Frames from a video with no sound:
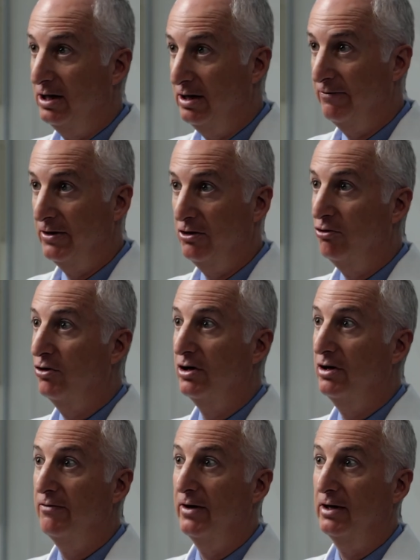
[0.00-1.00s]
even, you
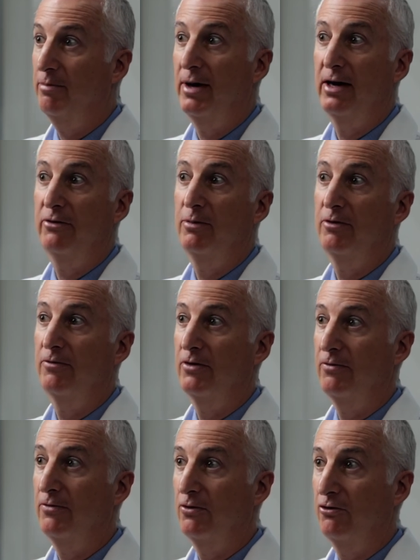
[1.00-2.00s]
can develop asthma for
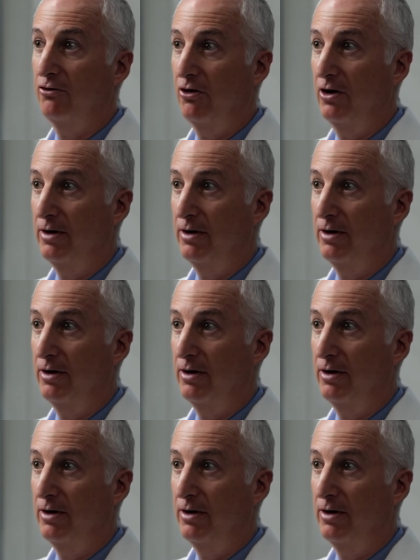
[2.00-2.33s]
the first